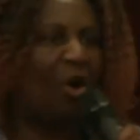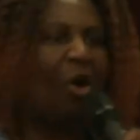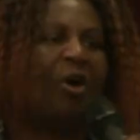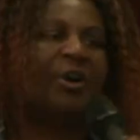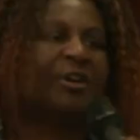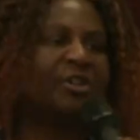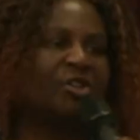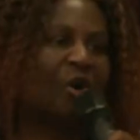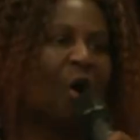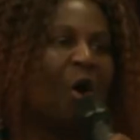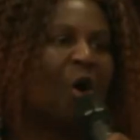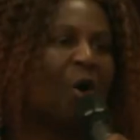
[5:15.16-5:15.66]

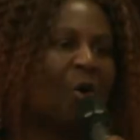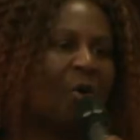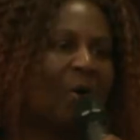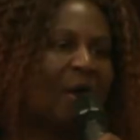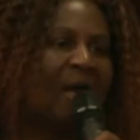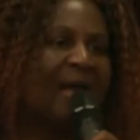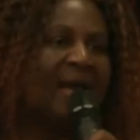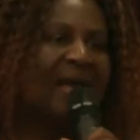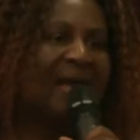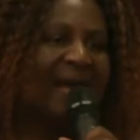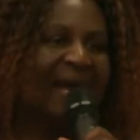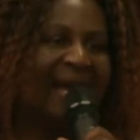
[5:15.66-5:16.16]
gone wrong.
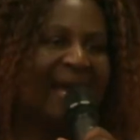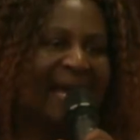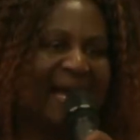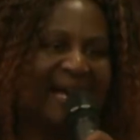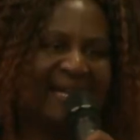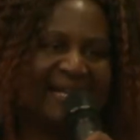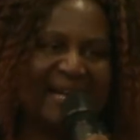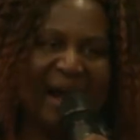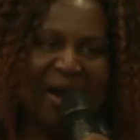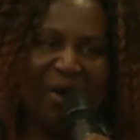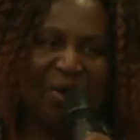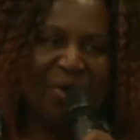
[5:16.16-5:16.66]

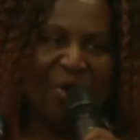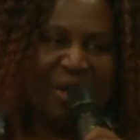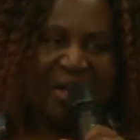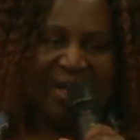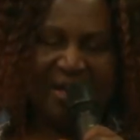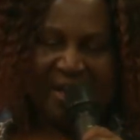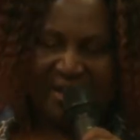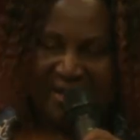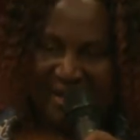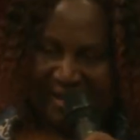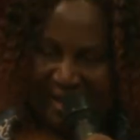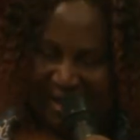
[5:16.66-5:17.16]
And now
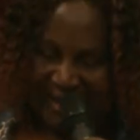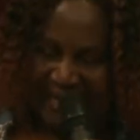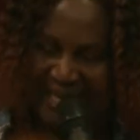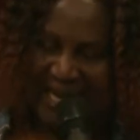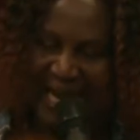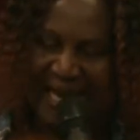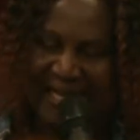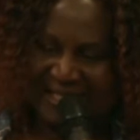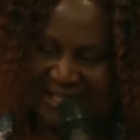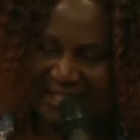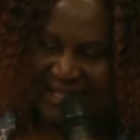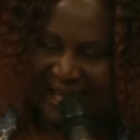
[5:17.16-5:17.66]

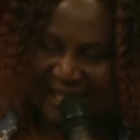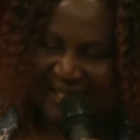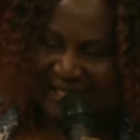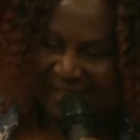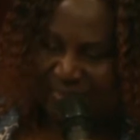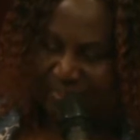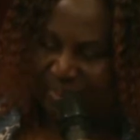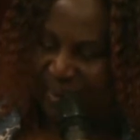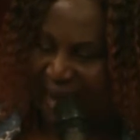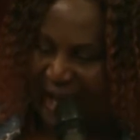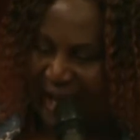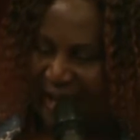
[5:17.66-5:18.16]
Elijah
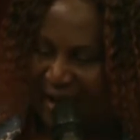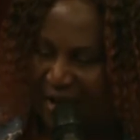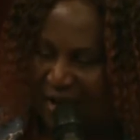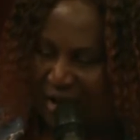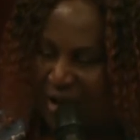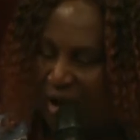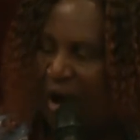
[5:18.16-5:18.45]
is praying,